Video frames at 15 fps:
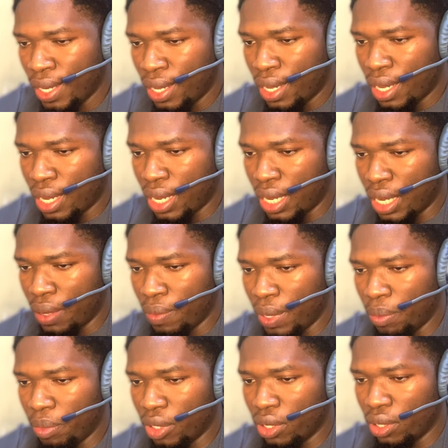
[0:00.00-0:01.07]
Let
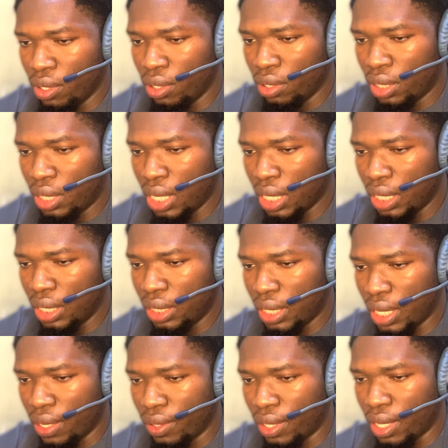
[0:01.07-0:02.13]
me go take this
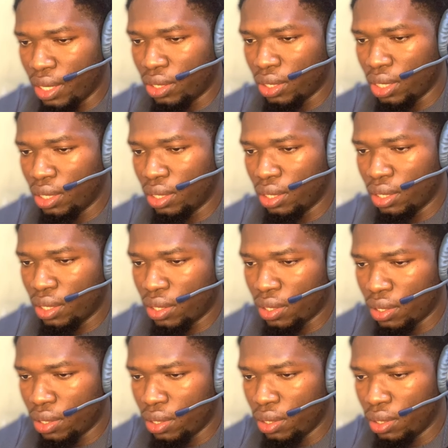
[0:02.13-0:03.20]
out actually.
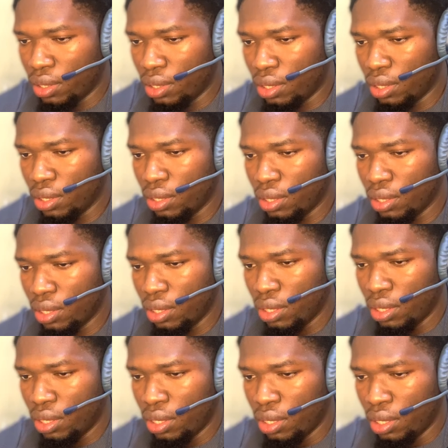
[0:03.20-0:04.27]
Const
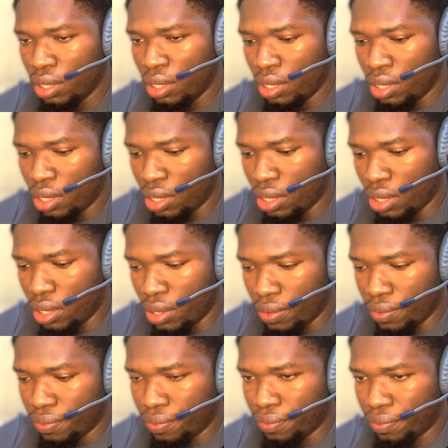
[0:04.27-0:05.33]

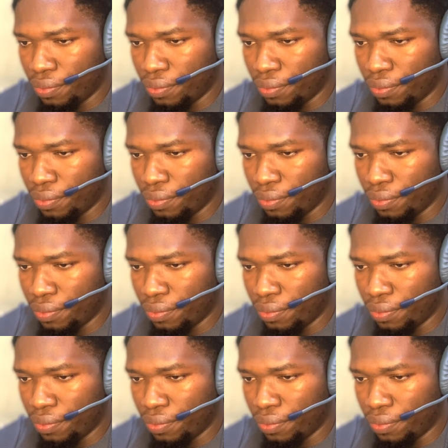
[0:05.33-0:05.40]
um